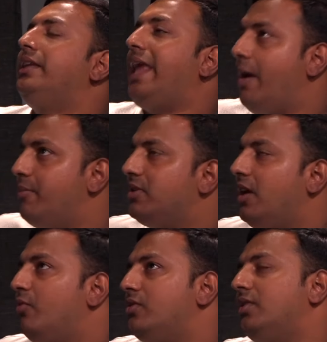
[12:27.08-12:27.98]
in campus,
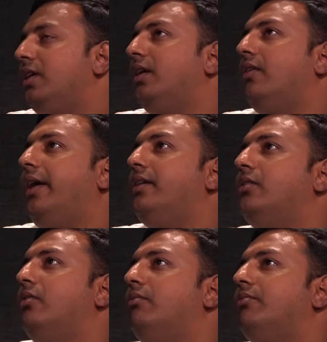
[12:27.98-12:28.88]
I would say, right?
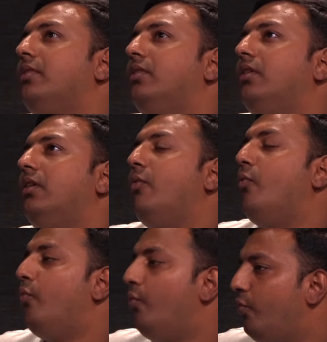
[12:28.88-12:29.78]

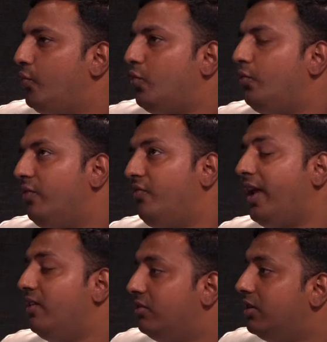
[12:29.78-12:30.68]
So the
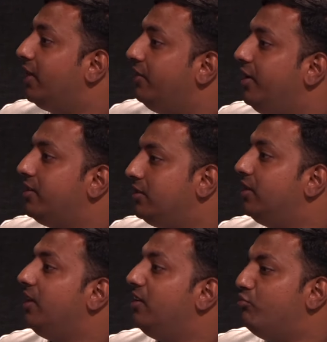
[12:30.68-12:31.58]
framework that we are
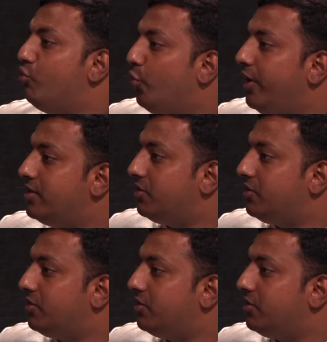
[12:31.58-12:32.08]
seeing in movies,